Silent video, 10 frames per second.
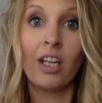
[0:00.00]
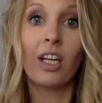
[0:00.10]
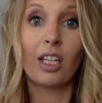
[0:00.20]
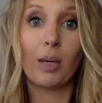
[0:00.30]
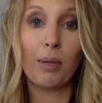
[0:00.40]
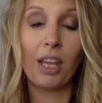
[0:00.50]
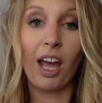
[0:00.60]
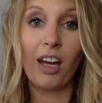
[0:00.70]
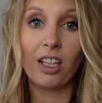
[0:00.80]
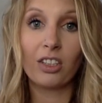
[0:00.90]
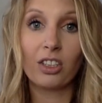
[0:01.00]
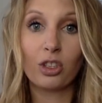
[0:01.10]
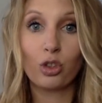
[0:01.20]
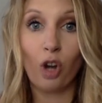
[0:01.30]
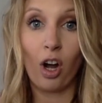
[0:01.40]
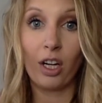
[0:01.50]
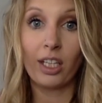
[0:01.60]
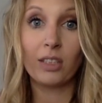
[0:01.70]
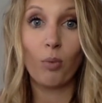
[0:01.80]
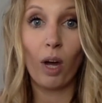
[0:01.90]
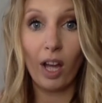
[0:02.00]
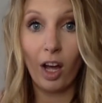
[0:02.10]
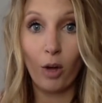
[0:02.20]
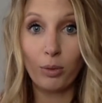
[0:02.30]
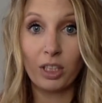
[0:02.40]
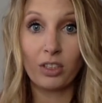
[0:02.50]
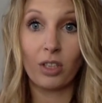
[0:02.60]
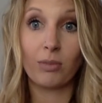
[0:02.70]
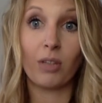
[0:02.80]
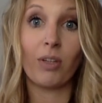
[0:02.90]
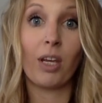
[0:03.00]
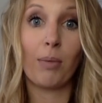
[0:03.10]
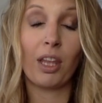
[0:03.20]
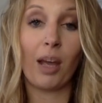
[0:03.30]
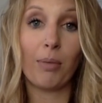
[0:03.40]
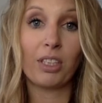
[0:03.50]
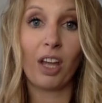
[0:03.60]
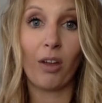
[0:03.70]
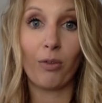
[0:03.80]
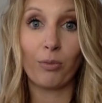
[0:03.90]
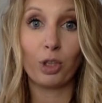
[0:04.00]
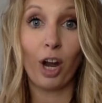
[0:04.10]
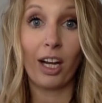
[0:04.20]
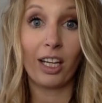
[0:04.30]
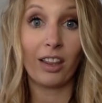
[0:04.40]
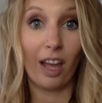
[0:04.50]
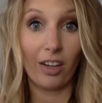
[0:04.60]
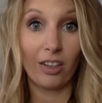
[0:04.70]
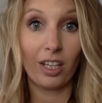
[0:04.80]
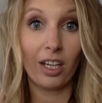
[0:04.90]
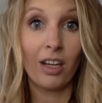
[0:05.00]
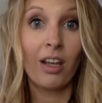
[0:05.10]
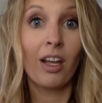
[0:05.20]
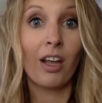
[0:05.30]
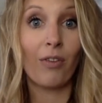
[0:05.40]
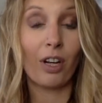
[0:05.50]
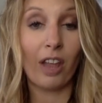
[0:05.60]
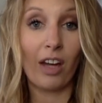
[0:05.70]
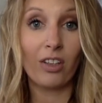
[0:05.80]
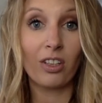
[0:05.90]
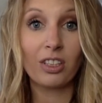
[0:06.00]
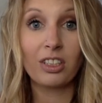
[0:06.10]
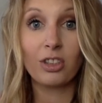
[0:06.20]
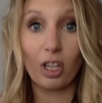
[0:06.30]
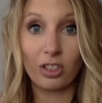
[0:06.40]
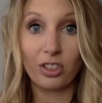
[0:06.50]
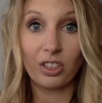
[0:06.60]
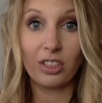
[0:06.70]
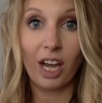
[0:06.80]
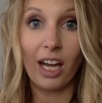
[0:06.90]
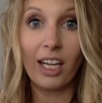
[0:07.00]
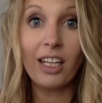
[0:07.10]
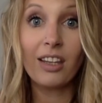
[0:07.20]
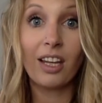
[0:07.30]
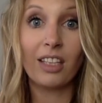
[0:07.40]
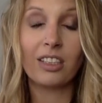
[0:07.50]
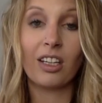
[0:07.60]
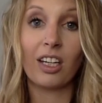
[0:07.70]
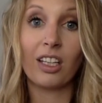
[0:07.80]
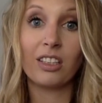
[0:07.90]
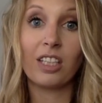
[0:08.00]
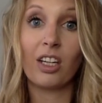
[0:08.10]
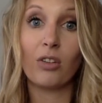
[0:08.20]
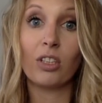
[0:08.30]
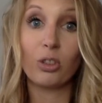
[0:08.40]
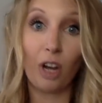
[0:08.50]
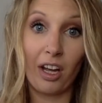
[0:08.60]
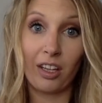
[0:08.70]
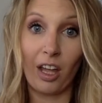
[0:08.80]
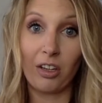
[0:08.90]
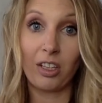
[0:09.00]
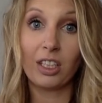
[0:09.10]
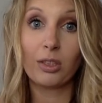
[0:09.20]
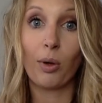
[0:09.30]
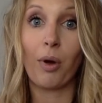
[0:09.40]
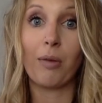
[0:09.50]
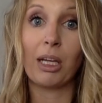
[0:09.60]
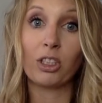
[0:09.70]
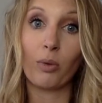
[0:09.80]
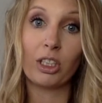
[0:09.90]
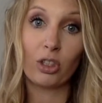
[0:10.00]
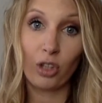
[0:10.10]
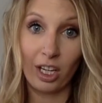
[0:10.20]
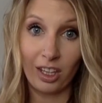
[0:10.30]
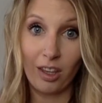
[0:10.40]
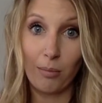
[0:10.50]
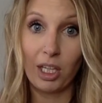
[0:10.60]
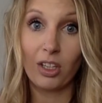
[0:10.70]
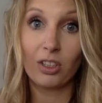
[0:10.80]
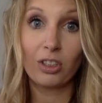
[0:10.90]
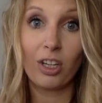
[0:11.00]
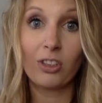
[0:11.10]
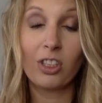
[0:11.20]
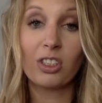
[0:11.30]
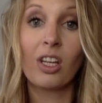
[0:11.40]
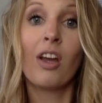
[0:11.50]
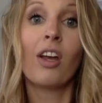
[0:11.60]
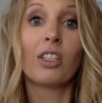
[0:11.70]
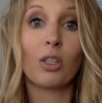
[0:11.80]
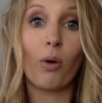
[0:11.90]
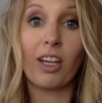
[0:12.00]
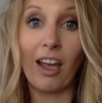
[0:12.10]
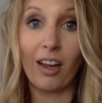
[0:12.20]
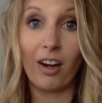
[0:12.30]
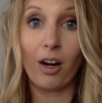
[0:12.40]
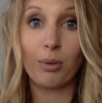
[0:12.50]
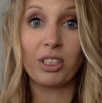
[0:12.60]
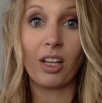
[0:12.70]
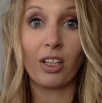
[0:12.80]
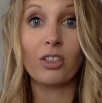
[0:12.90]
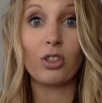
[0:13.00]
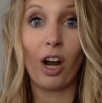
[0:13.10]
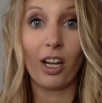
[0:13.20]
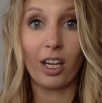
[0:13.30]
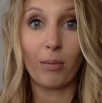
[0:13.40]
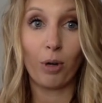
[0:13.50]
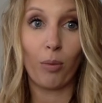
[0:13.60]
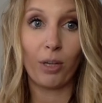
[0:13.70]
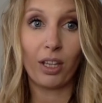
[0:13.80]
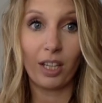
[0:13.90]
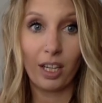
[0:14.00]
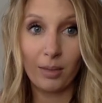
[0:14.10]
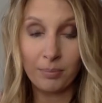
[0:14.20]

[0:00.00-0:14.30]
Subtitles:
Keeping the adductors strong is what helps in terms of keeping that patella from tracking laterally. If our lateral structures are tight, then it's going to continue to track laterally, so we want to make sure we strengthen the medial structures, so again, our patella is tracking appropriately.